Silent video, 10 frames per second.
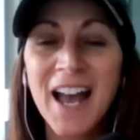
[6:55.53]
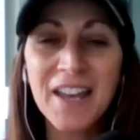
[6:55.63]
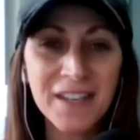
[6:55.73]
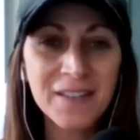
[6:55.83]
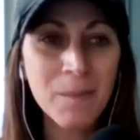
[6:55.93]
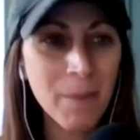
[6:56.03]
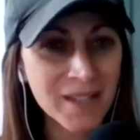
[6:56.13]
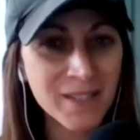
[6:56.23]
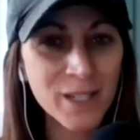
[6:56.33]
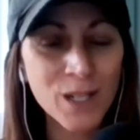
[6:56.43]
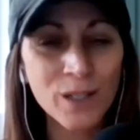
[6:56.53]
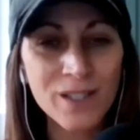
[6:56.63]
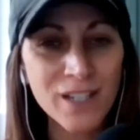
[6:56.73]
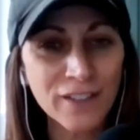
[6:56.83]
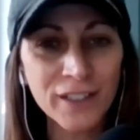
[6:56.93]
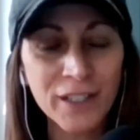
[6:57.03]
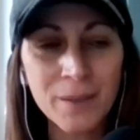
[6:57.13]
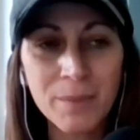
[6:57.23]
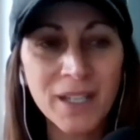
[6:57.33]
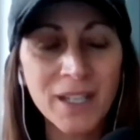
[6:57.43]
I think the best deal is definitely
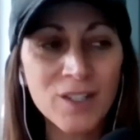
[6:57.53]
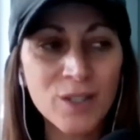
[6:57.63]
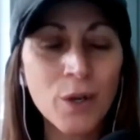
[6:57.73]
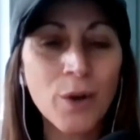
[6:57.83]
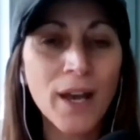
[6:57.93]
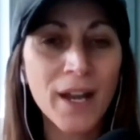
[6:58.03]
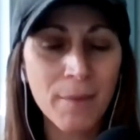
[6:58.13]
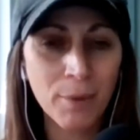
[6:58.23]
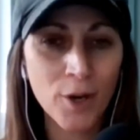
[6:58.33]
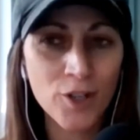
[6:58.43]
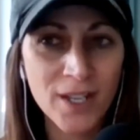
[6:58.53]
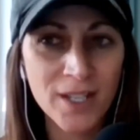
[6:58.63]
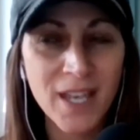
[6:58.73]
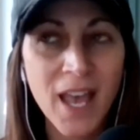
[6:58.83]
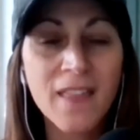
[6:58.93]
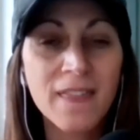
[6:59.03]
going to be to go ahead and purchase